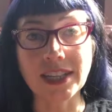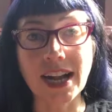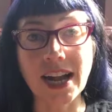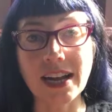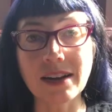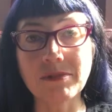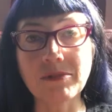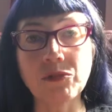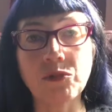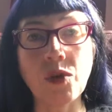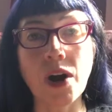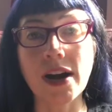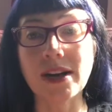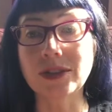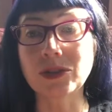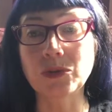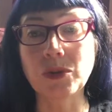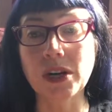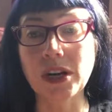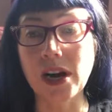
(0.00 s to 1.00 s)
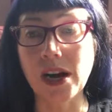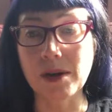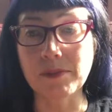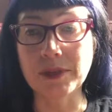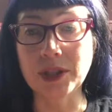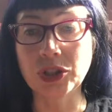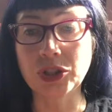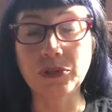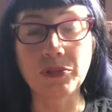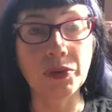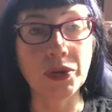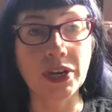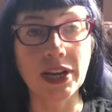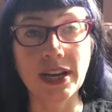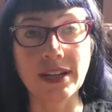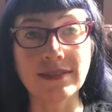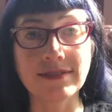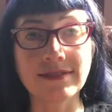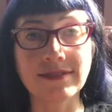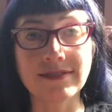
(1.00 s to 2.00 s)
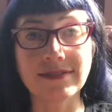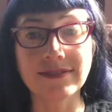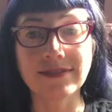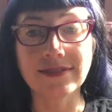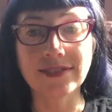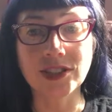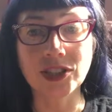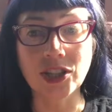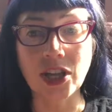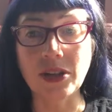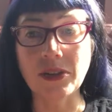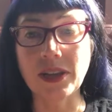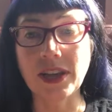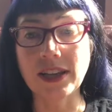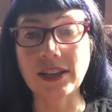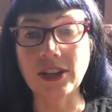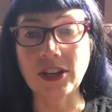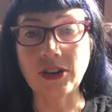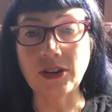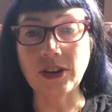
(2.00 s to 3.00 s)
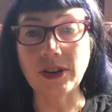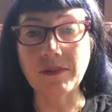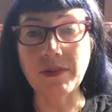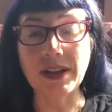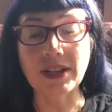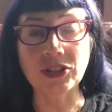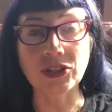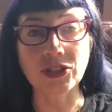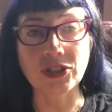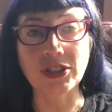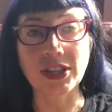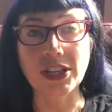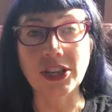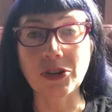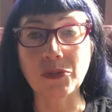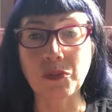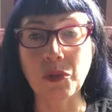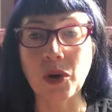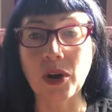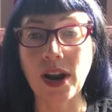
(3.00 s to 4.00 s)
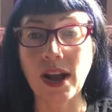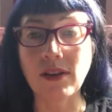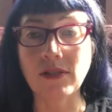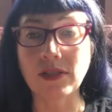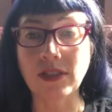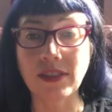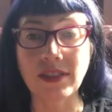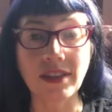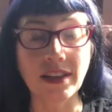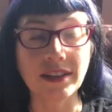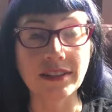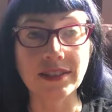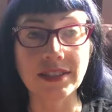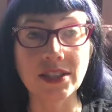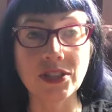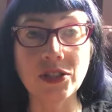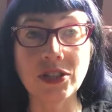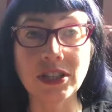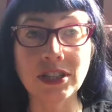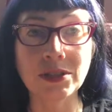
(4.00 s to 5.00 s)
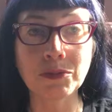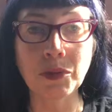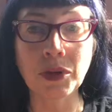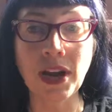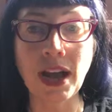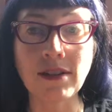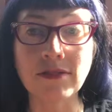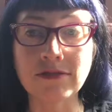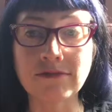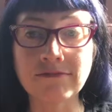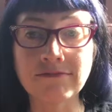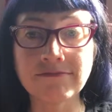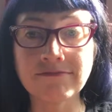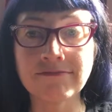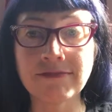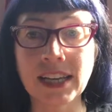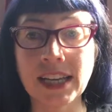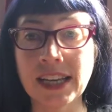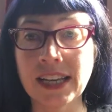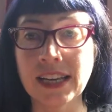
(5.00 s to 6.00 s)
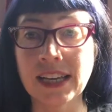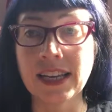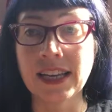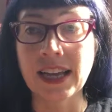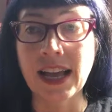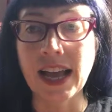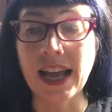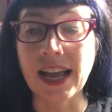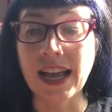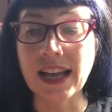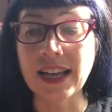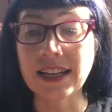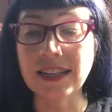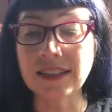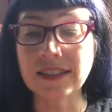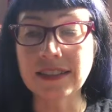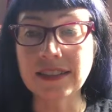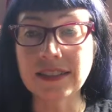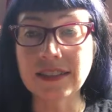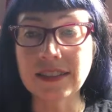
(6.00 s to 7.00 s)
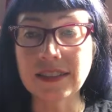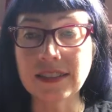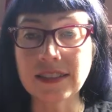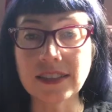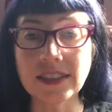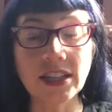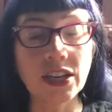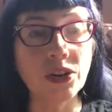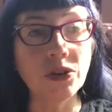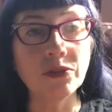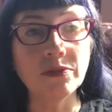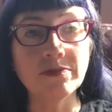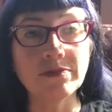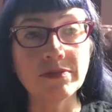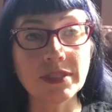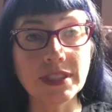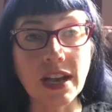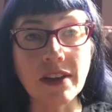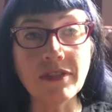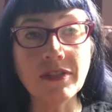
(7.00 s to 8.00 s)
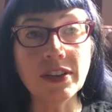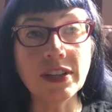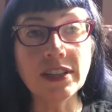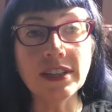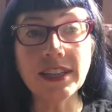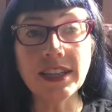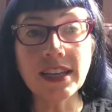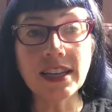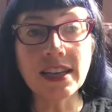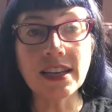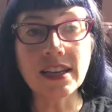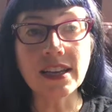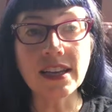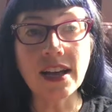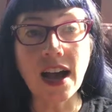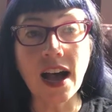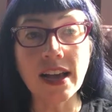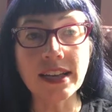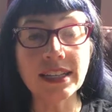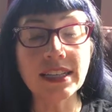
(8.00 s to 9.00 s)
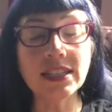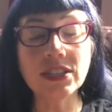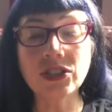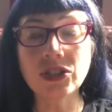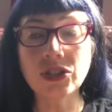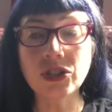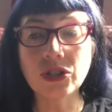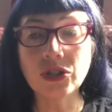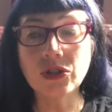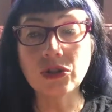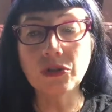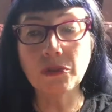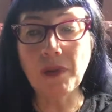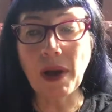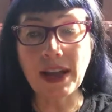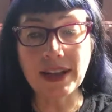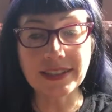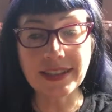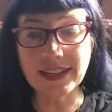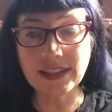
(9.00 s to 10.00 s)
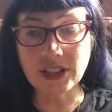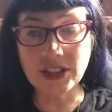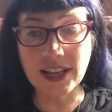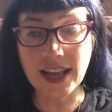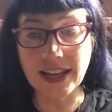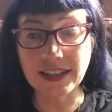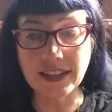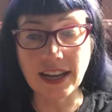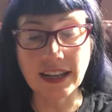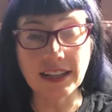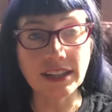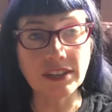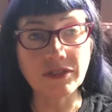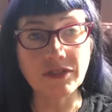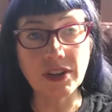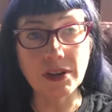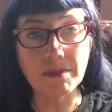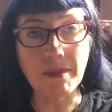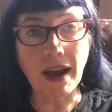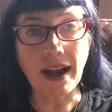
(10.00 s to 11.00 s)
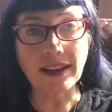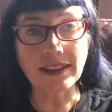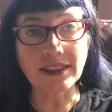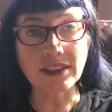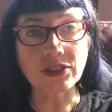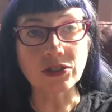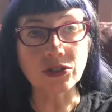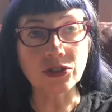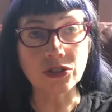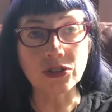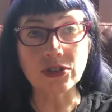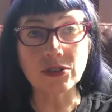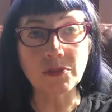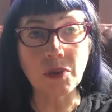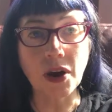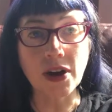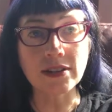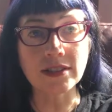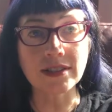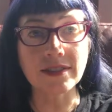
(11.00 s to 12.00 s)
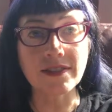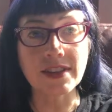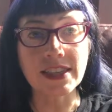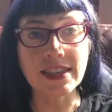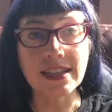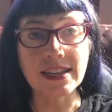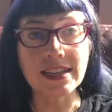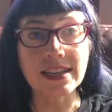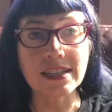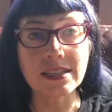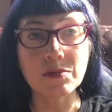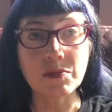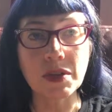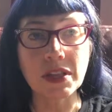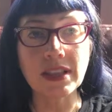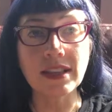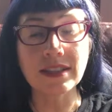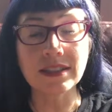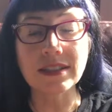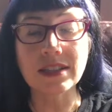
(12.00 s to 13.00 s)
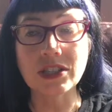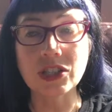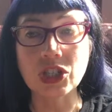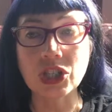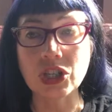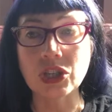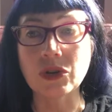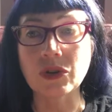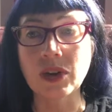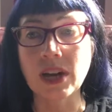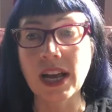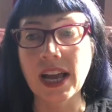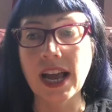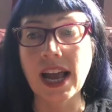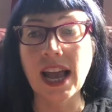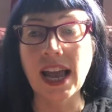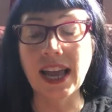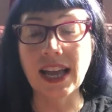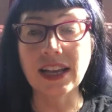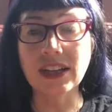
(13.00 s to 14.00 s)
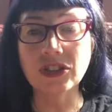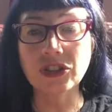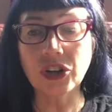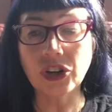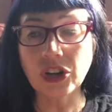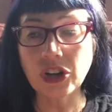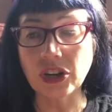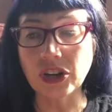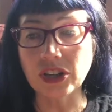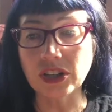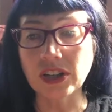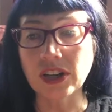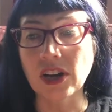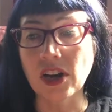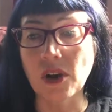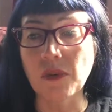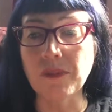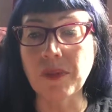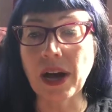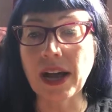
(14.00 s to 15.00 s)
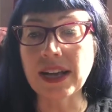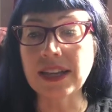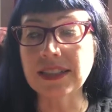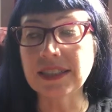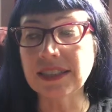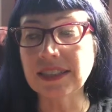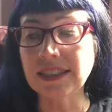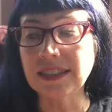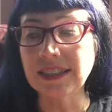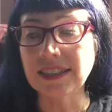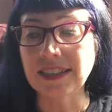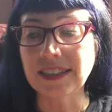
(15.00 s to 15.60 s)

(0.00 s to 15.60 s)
You gotta watch what garbage you put in so that you can make sure that you put out the things that you need to put out. And, you know, definitely I need to pay attention to that negative feedback. There's certain parts of it that need to be listened to and heard. But